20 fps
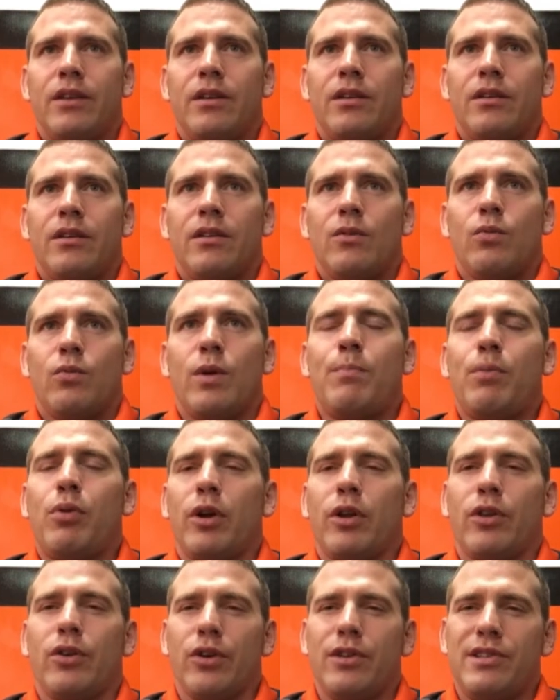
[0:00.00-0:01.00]
we put
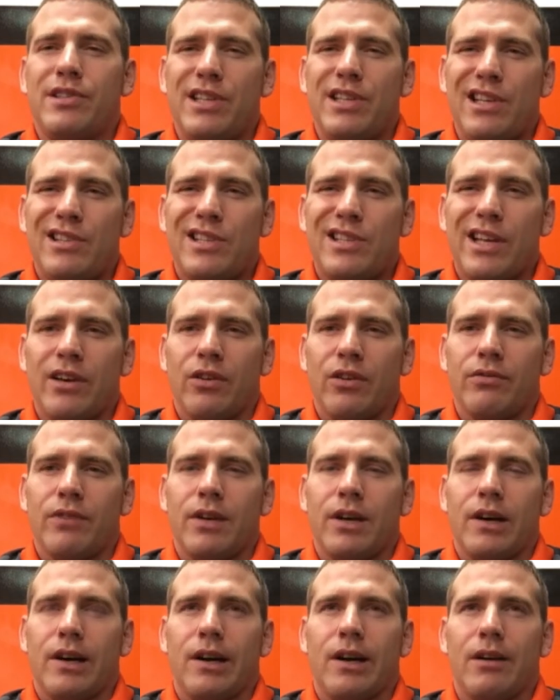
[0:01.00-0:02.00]
good detailed
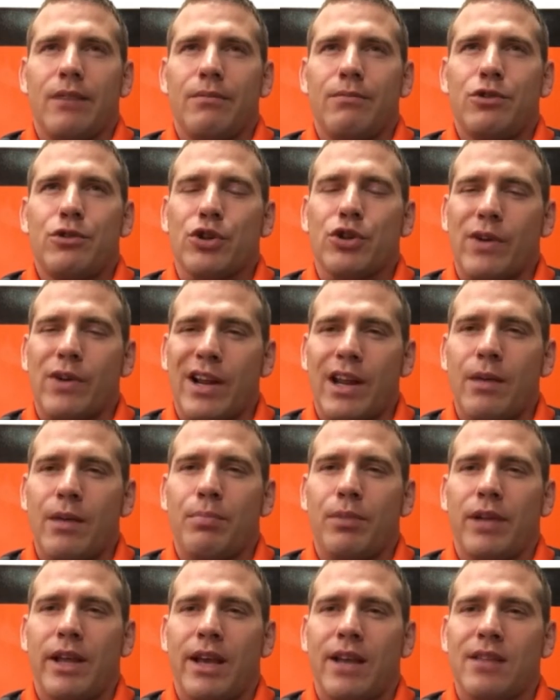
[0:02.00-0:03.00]
training
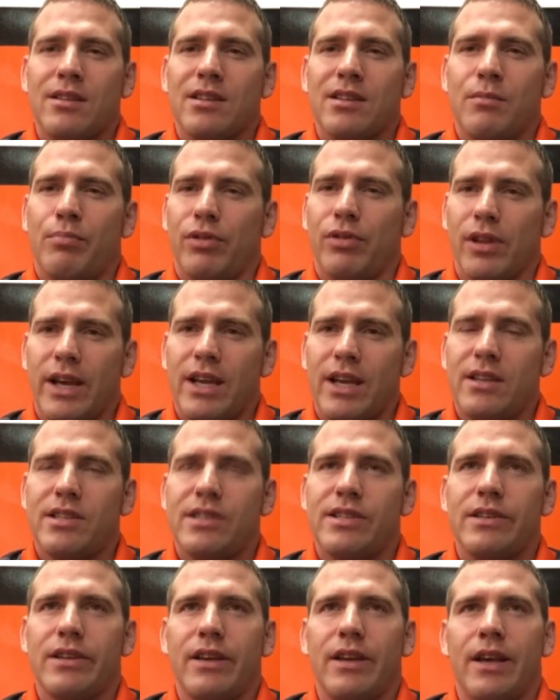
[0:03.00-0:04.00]
plans in
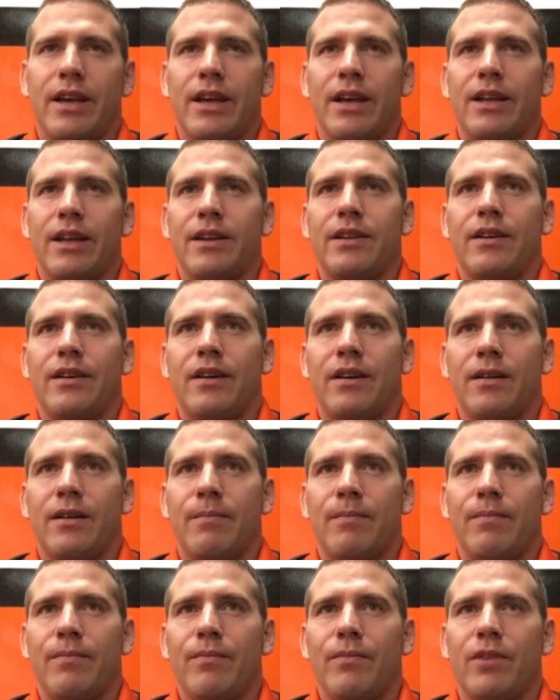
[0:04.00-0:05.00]
place, and,
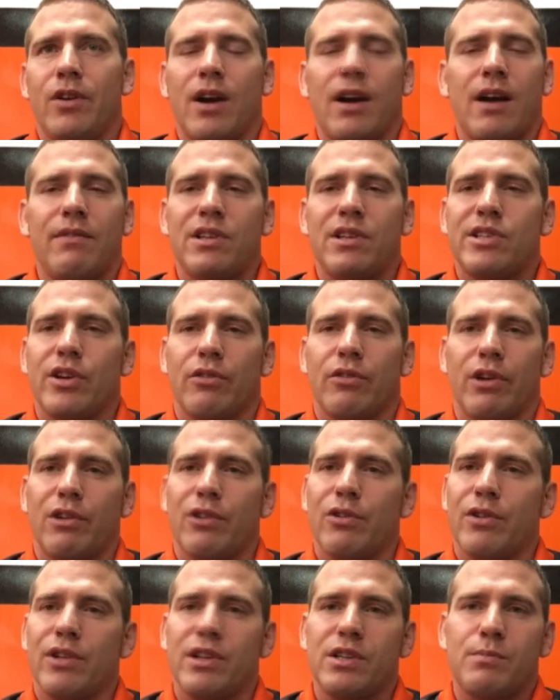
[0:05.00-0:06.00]
obviously our
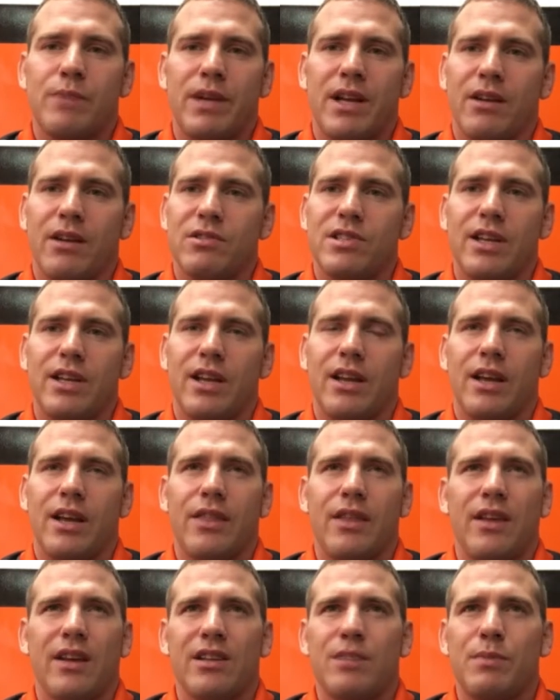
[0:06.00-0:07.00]
recruiting has been outstanding. I
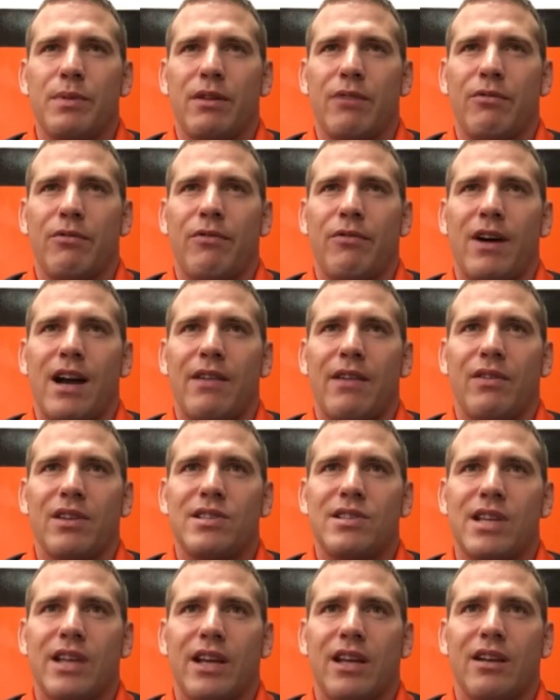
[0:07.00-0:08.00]
think it's been five
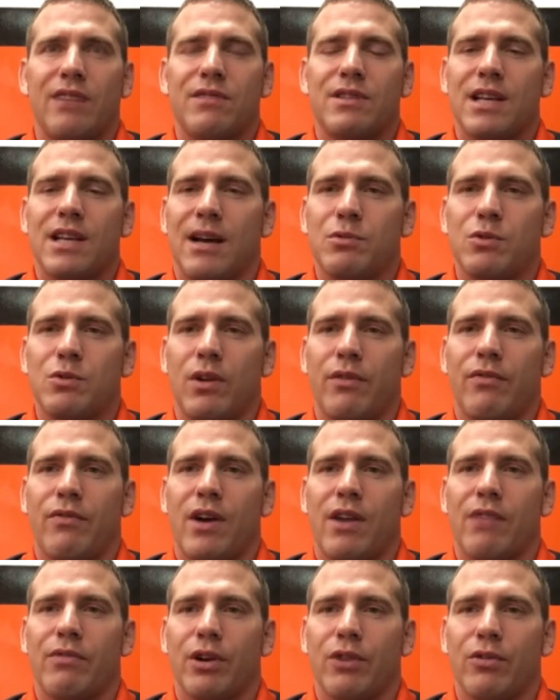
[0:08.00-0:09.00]
consecutive top 25
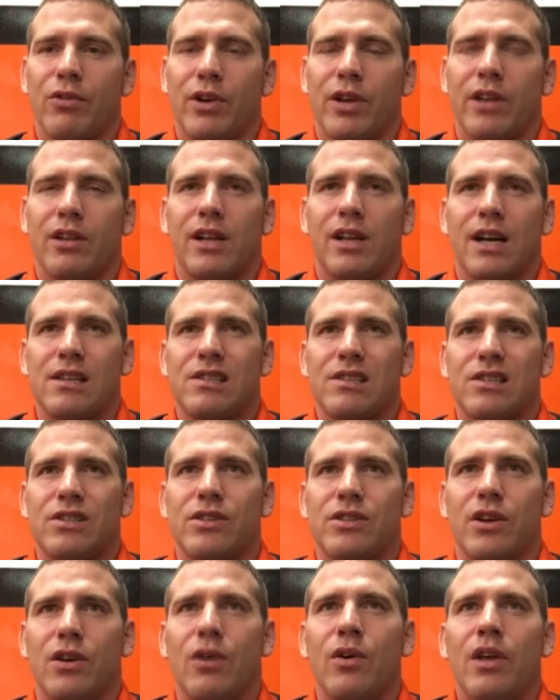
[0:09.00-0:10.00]
recruiting classes.
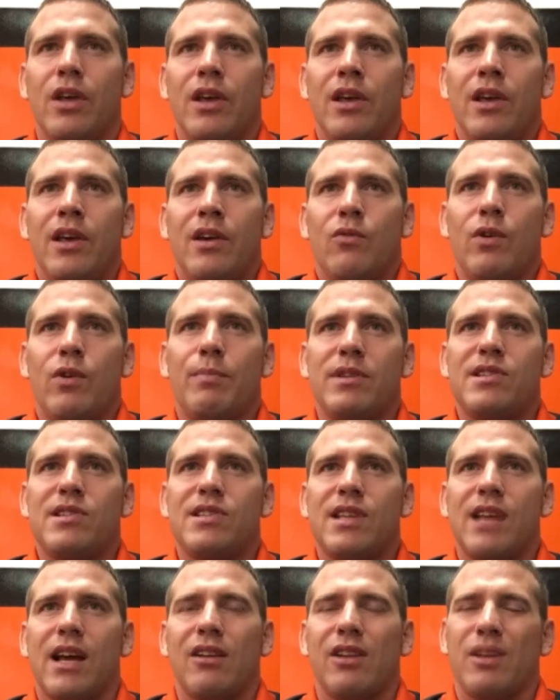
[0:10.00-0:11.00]
So we've been
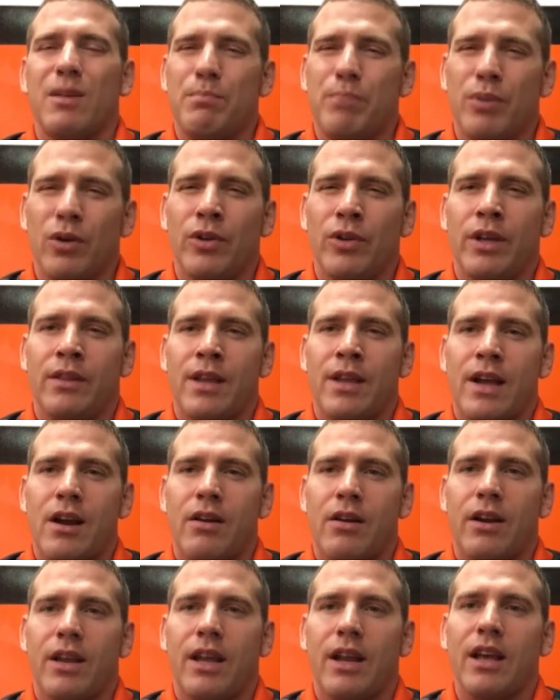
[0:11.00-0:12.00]
steadily building there
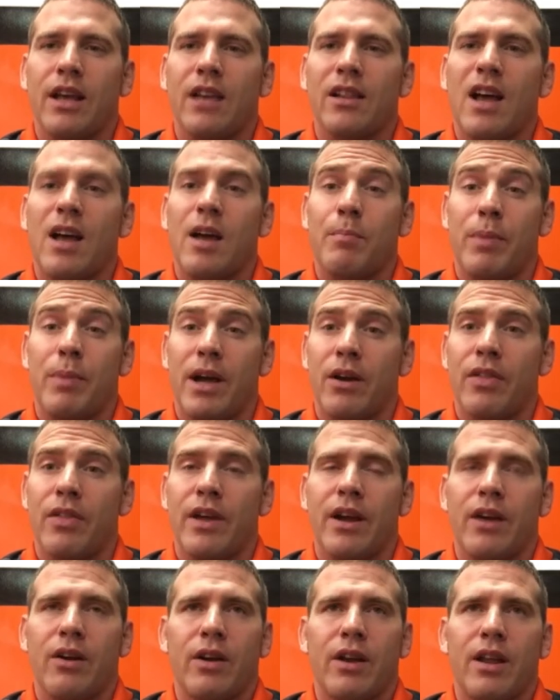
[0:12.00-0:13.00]
and getting a lot better
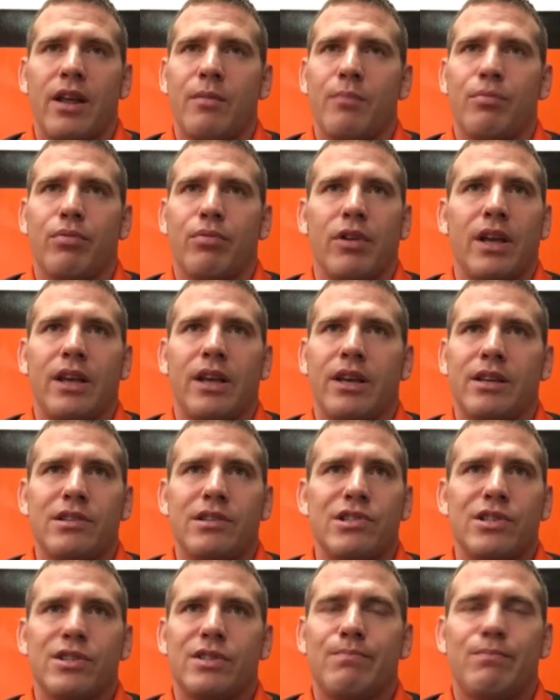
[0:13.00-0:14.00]
there, and bringing in
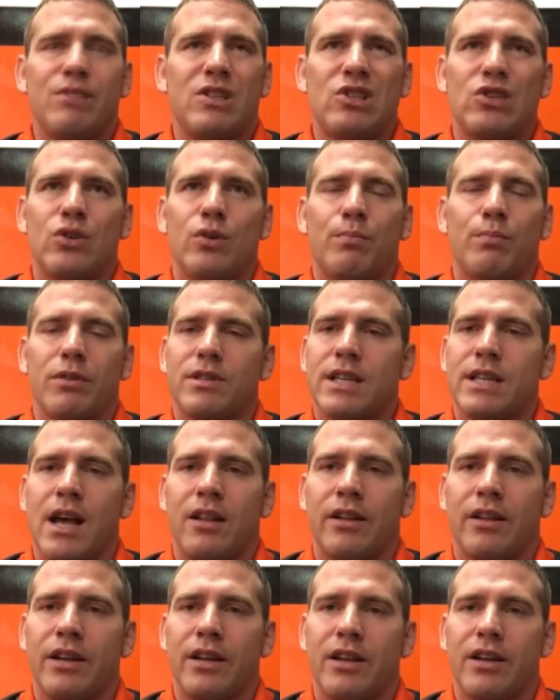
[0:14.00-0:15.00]
just super
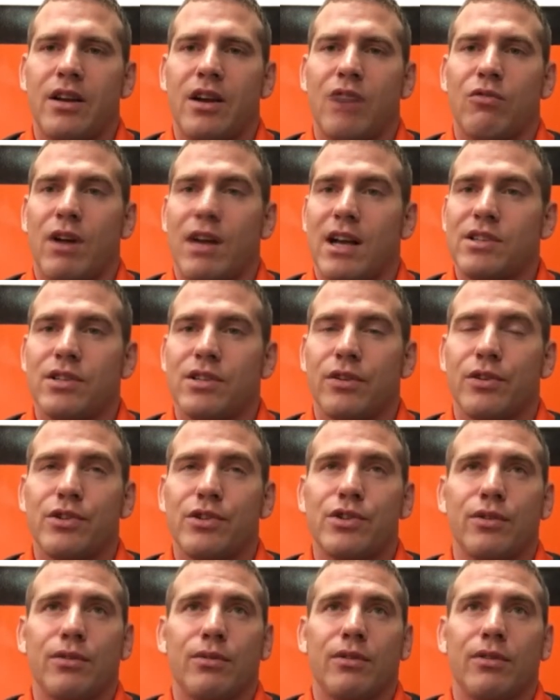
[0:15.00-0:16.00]
talented wrestlers
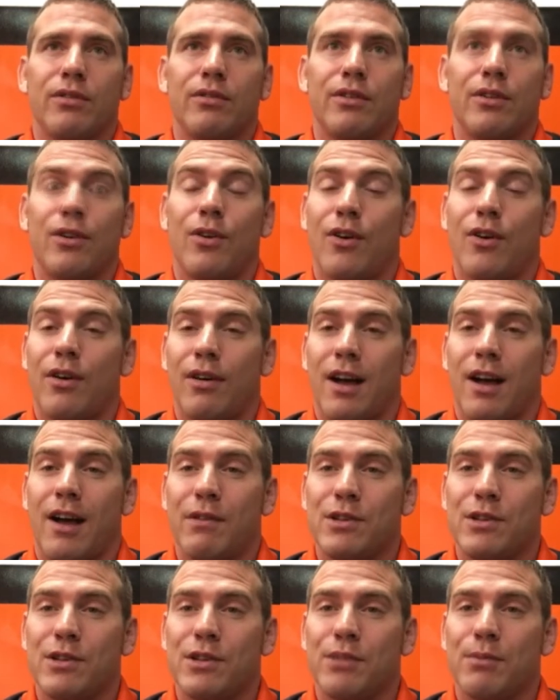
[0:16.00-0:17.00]
who are,
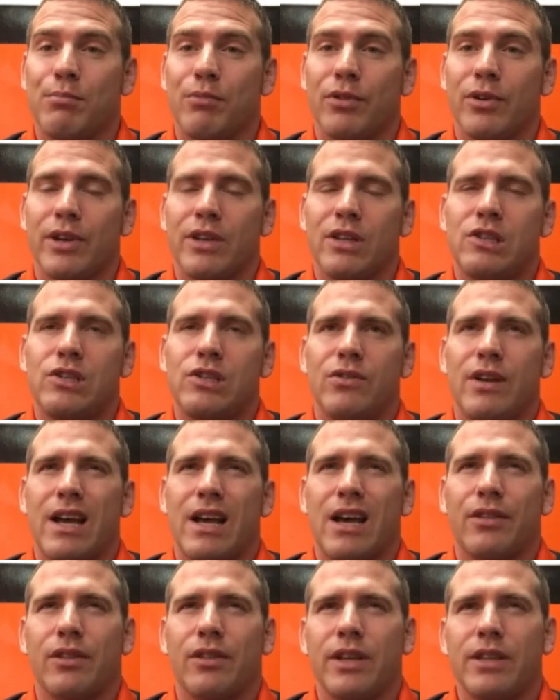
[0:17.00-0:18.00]
obviously brilliant student
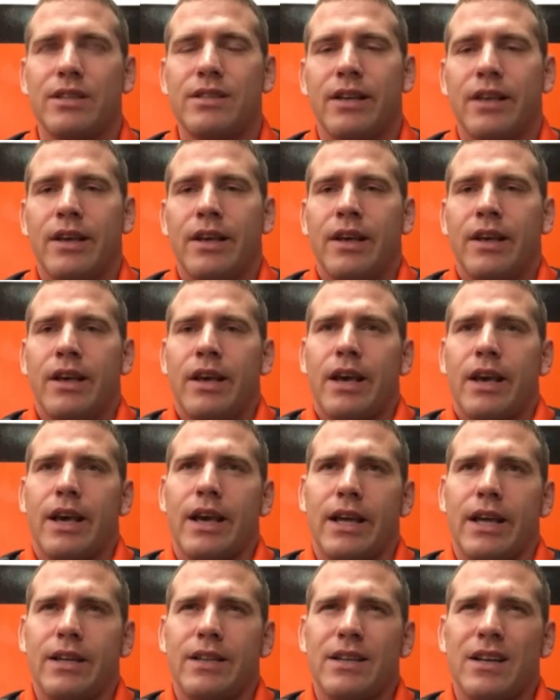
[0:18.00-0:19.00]
athletes.
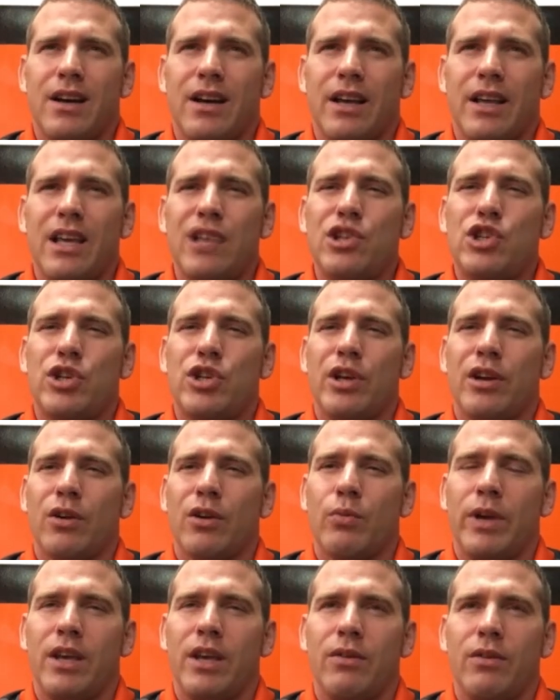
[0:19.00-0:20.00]
And each year
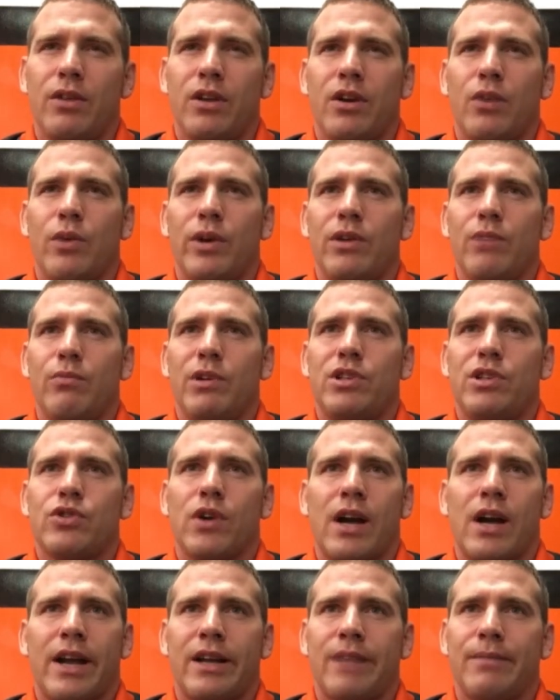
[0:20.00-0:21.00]
we
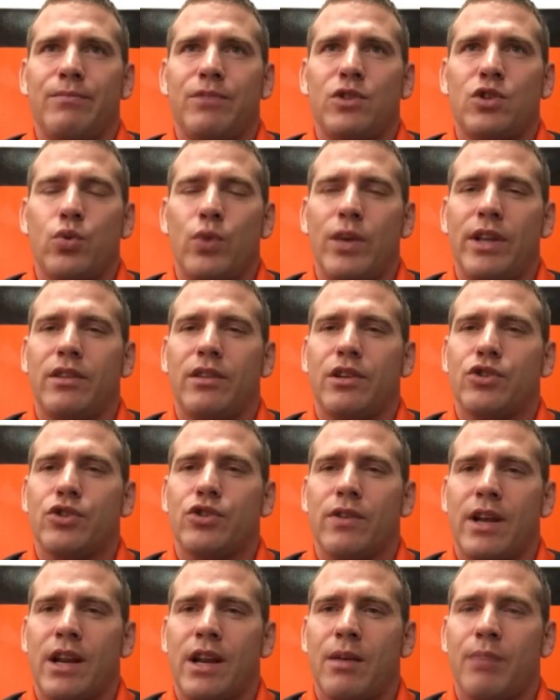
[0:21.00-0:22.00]
try to tweak the
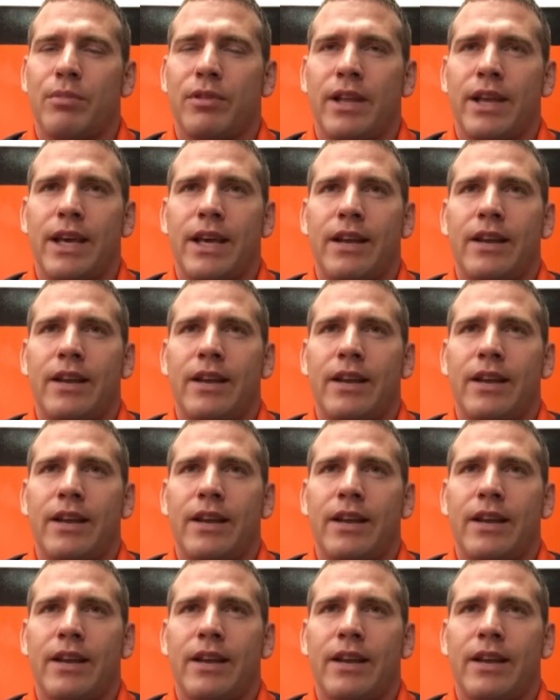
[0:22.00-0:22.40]
training plan